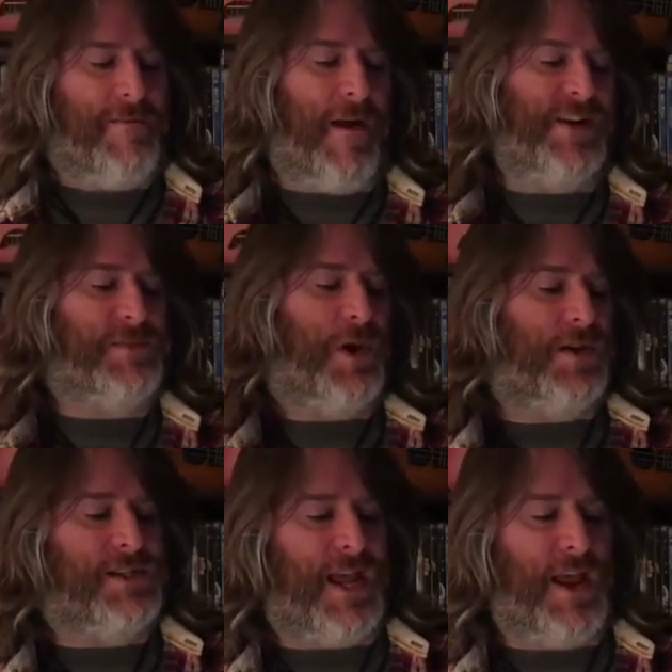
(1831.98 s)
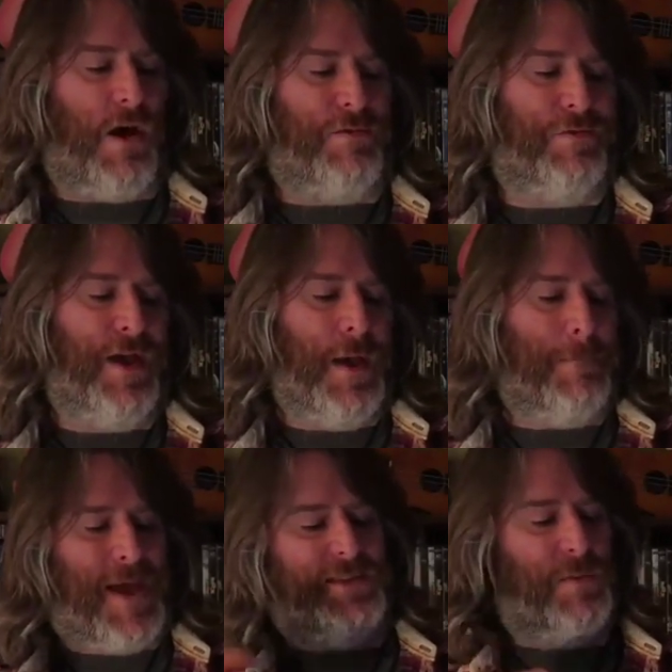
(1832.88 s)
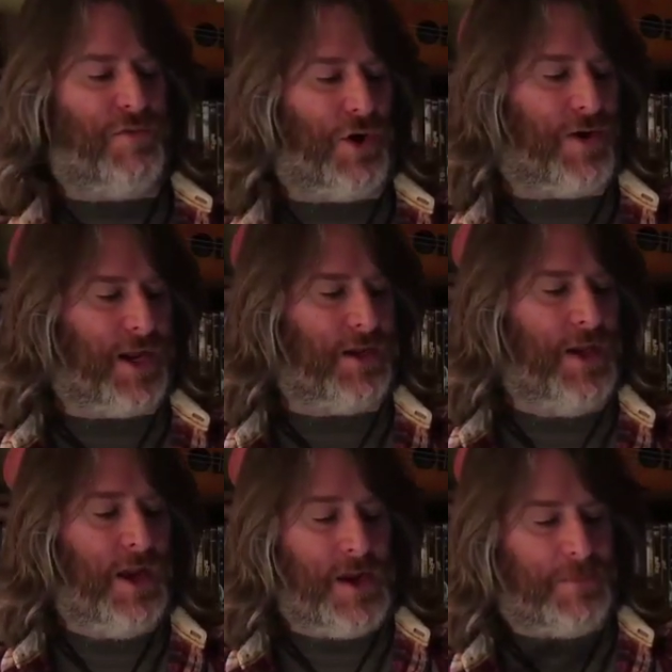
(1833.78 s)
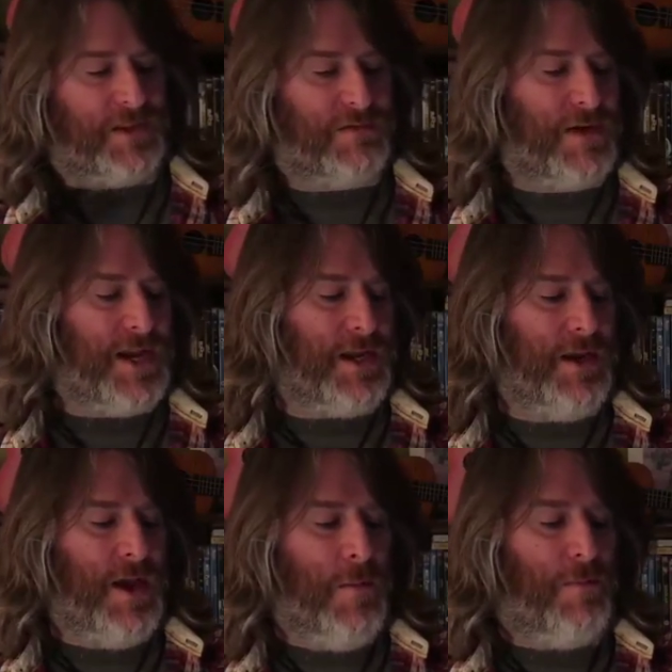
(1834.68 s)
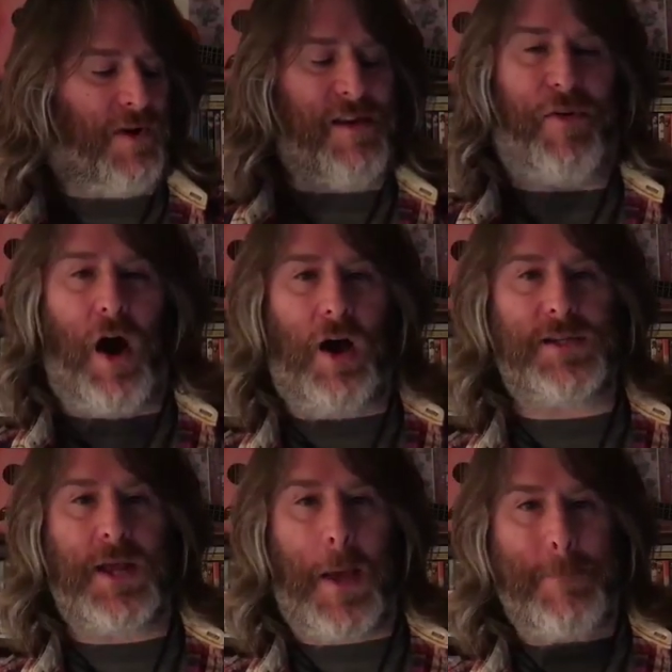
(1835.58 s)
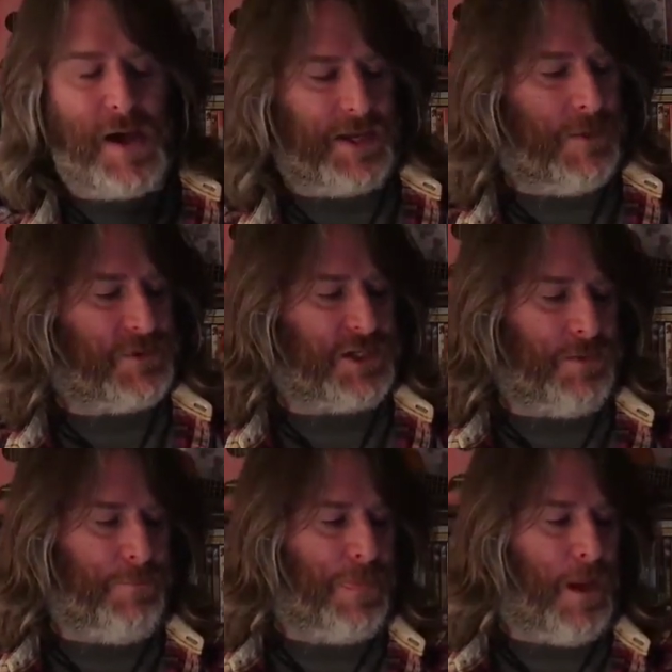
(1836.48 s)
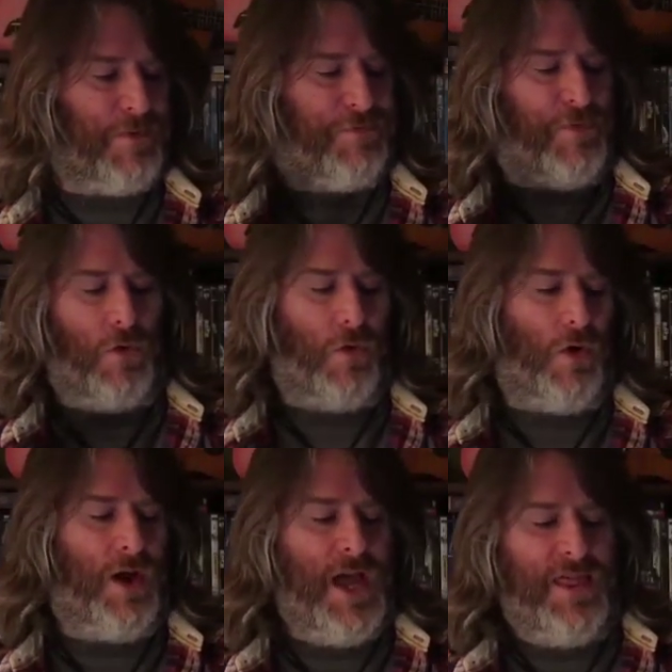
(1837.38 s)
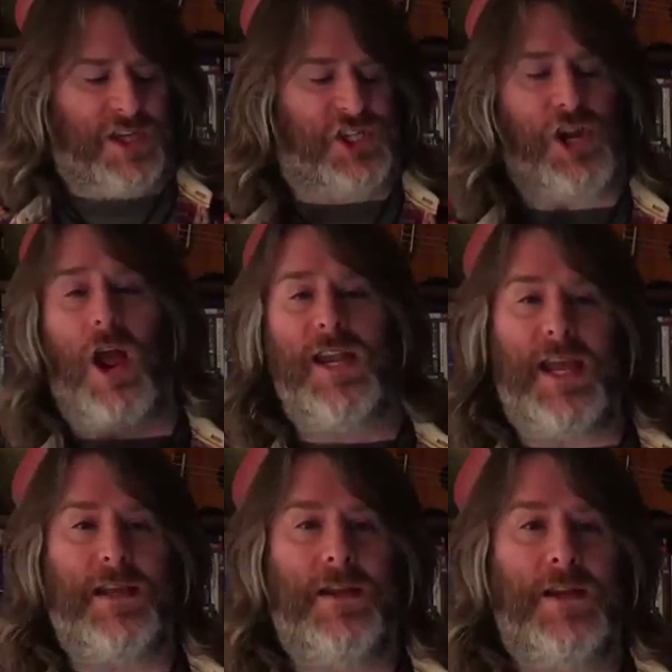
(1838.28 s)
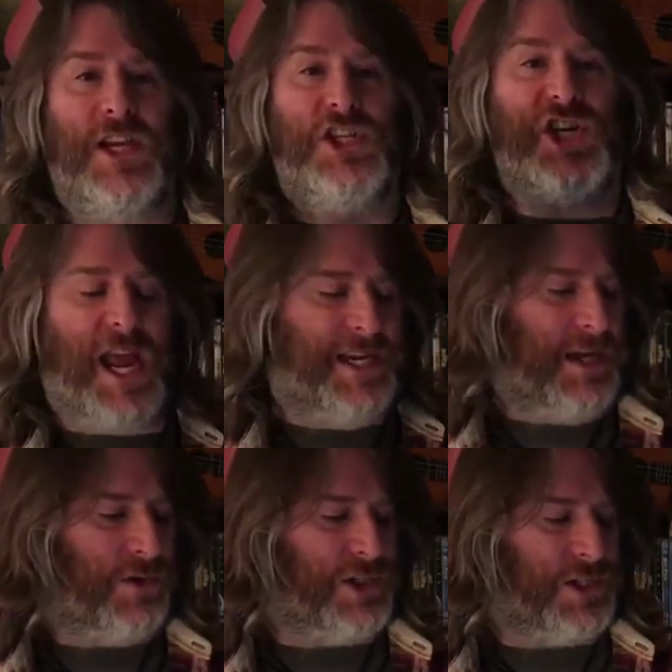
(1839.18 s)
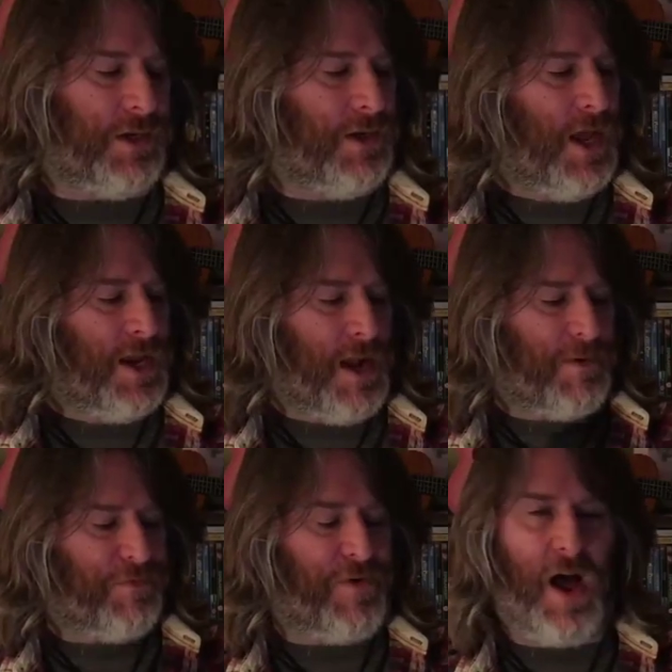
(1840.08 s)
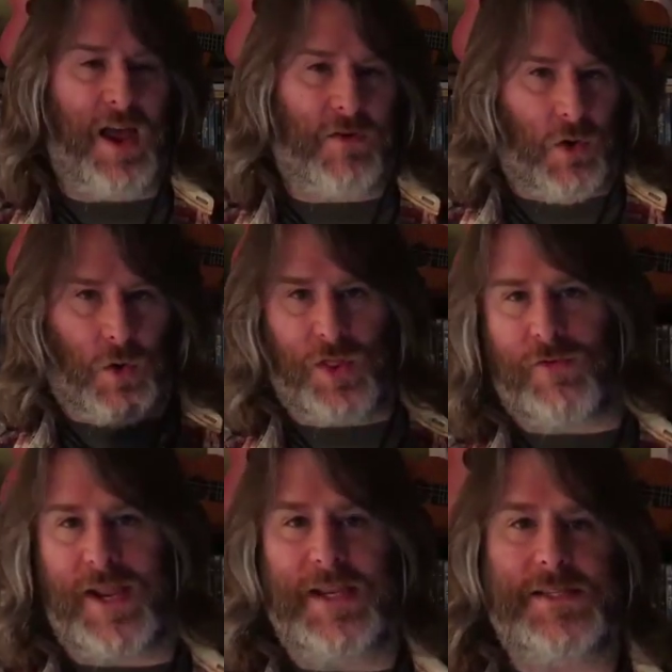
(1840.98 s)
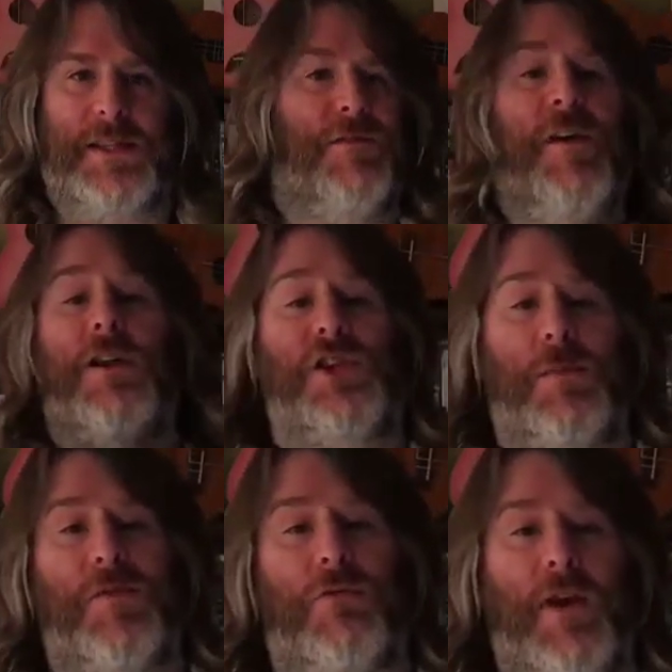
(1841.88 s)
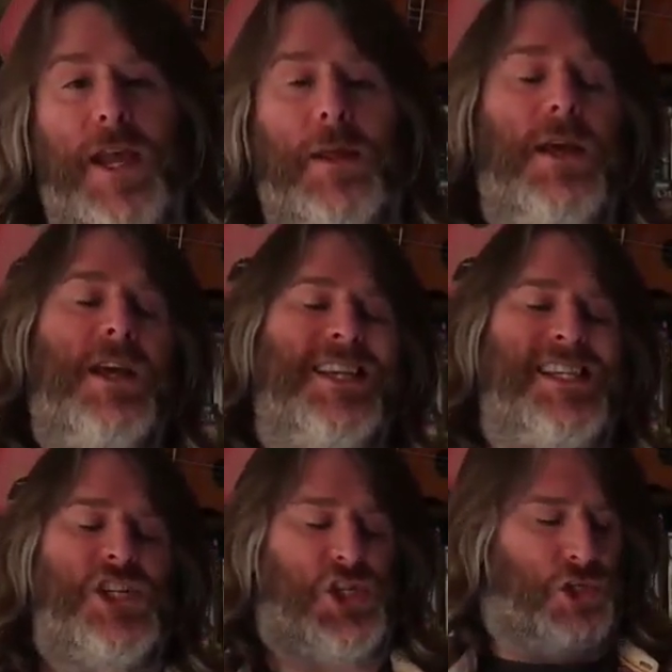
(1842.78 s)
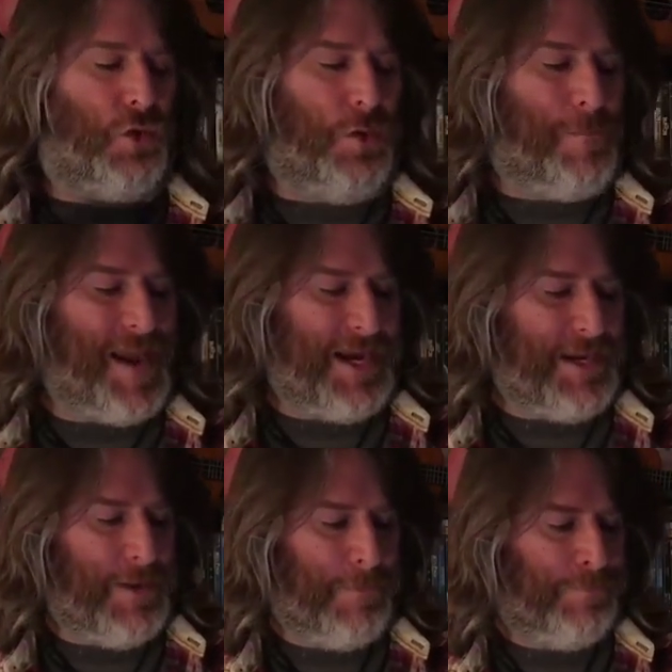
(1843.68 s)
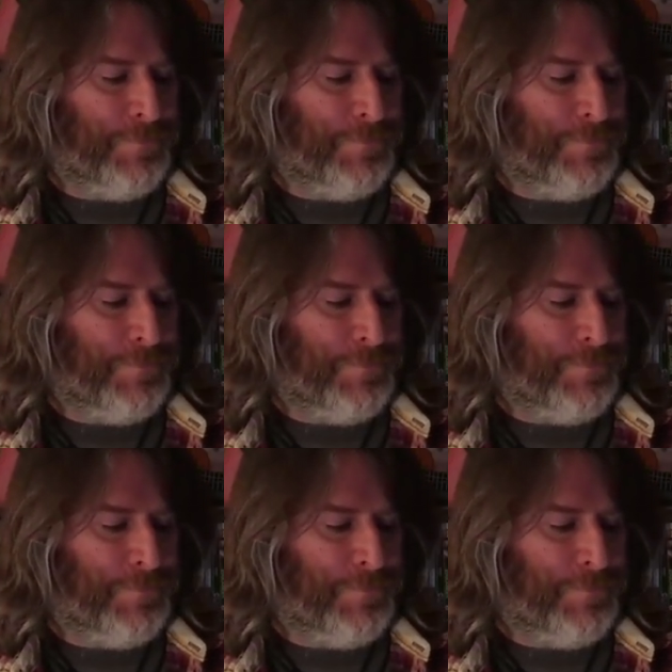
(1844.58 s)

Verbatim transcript: Ferris Bueller's Day Off, Matthew Broderick. Number three, Braveheart, Mel Gibson. Number four, The Shining, Jack Nicholson. Number five, Lord of the Rings, The Fellowship of the Ring, Sean Bean.